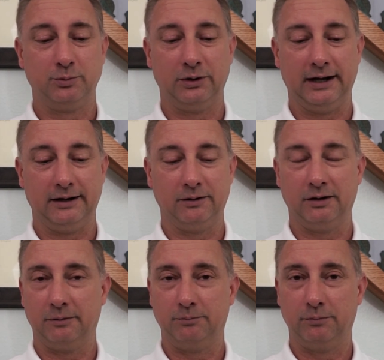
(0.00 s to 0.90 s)
put out
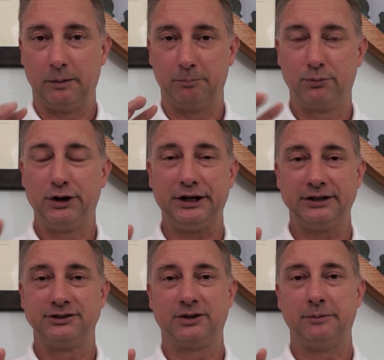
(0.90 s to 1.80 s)
a pretty
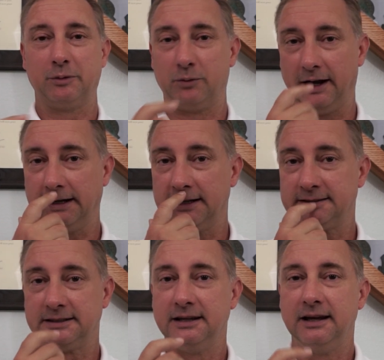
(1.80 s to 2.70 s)
good stream of
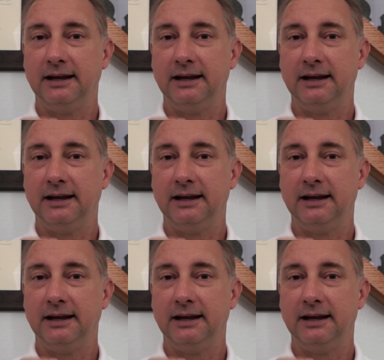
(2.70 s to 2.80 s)
brightness.